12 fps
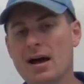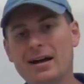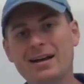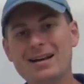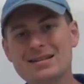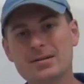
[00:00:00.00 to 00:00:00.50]
uh,
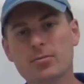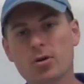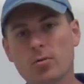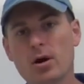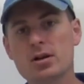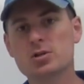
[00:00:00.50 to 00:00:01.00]
kind of similar
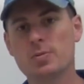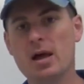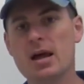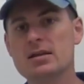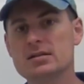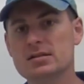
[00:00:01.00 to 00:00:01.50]
to what
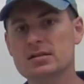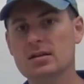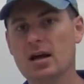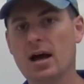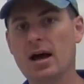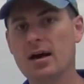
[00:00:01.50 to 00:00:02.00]
Japan has
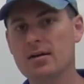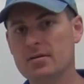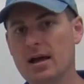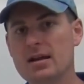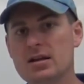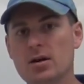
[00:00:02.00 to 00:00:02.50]
uh,
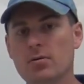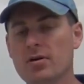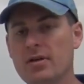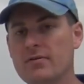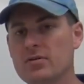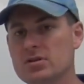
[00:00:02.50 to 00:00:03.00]
had to deal
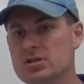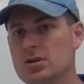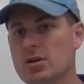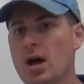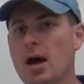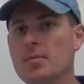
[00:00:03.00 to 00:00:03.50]
with after the
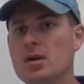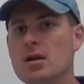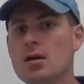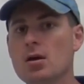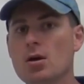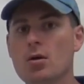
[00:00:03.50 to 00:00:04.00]

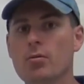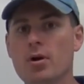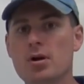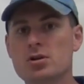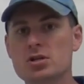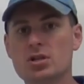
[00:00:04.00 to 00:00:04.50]
tsunami,
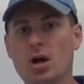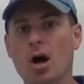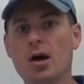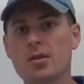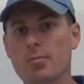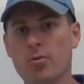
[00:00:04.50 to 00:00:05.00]
where you're just
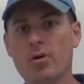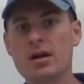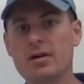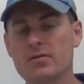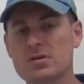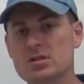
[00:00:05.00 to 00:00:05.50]
on the
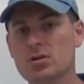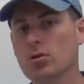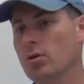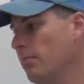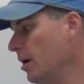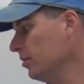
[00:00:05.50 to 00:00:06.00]
brink of this
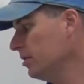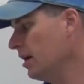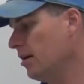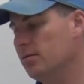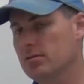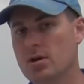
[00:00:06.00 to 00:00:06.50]
total
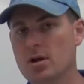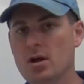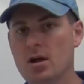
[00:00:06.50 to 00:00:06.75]
meltdown.